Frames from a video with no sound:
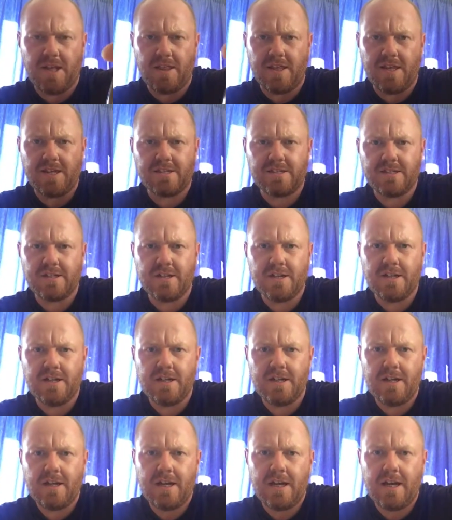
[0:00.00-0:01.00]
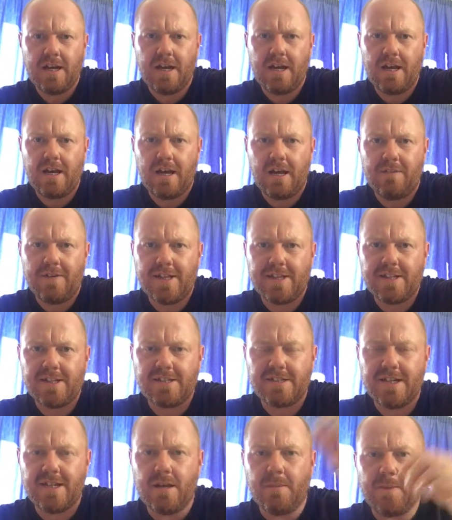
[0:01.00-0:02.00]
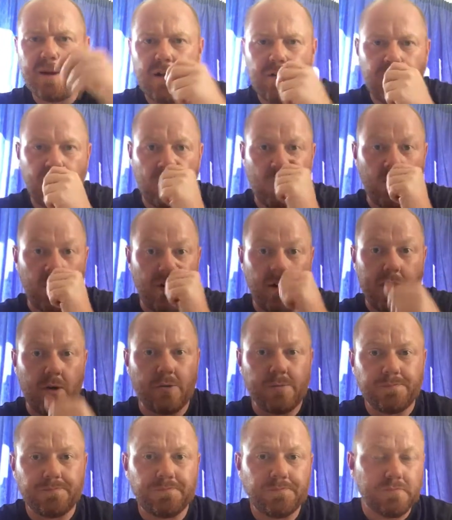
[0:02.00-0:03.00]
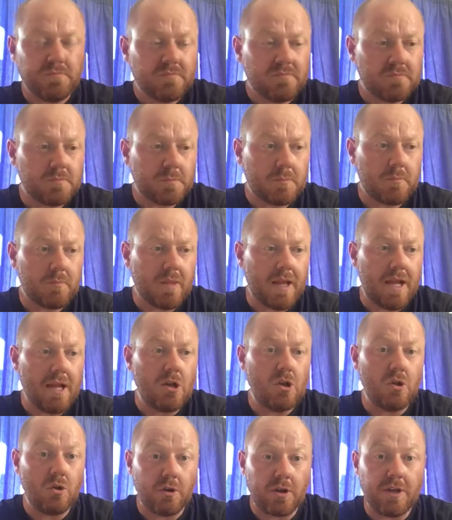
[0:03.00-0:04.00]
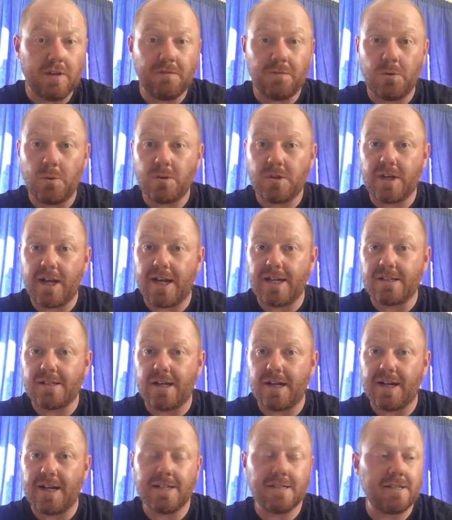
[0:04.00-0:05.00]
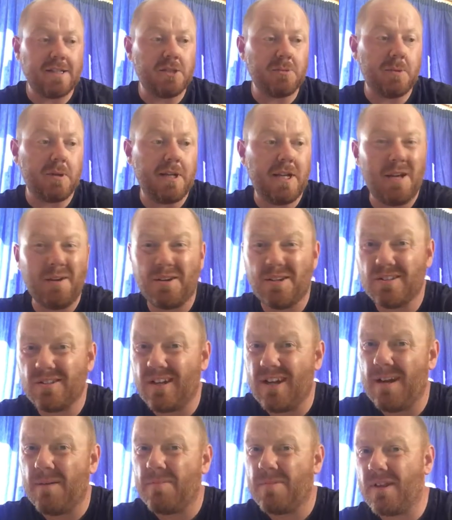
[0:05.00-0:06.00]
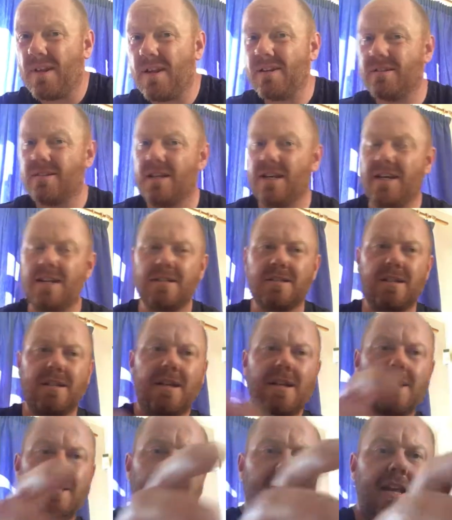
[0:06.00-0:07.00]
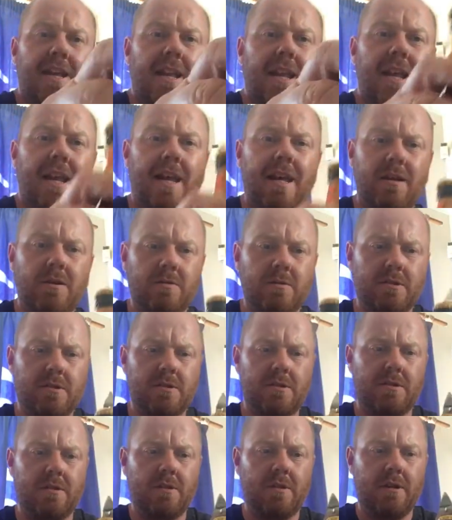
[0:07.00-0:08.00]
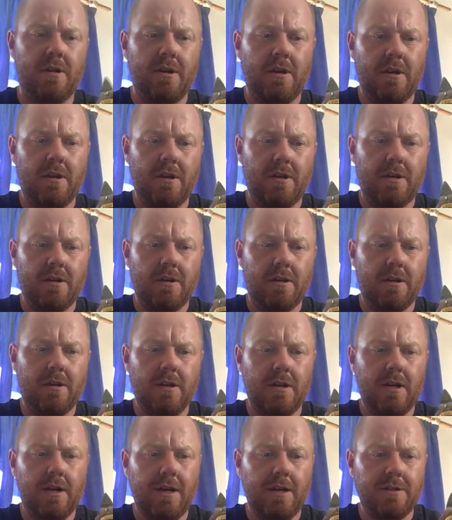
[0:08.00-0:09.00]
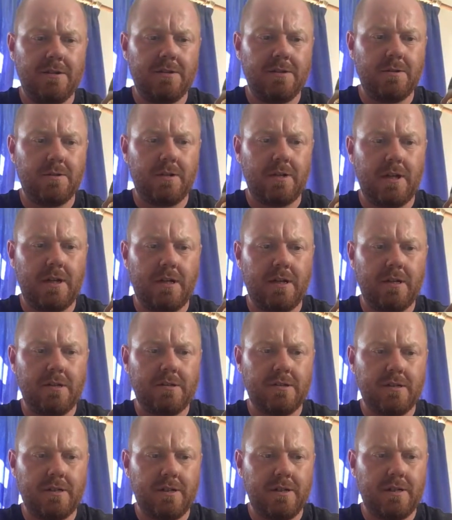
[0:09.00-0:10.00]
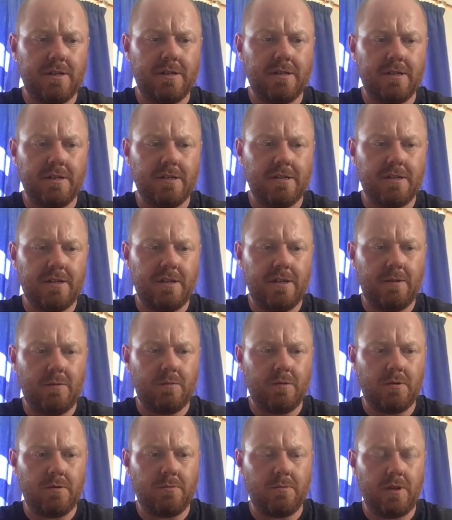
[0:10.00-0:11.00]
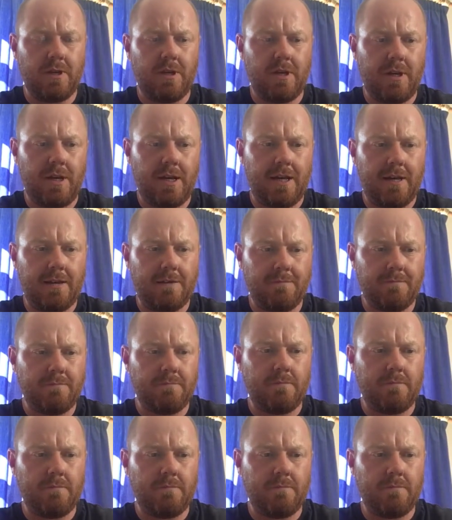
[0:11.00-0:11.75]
This I've had this sitting about for a while. Looking forward to getting stuck into this one now because I am thirsty. So let's get it out into a glass and see what we get.